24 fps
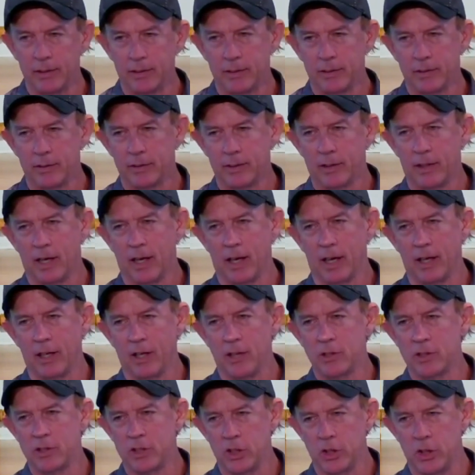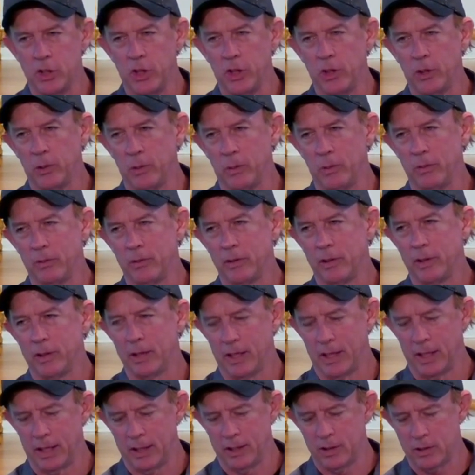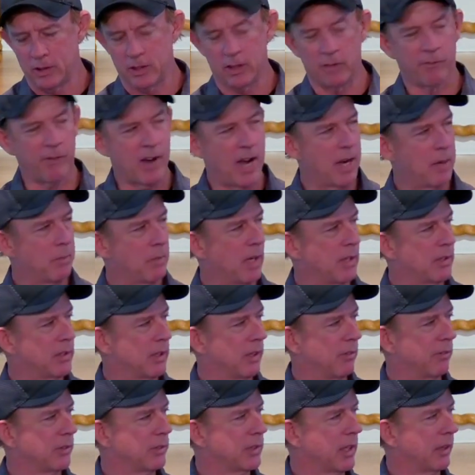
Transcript: and I used to do. And I used to find myself, it's like,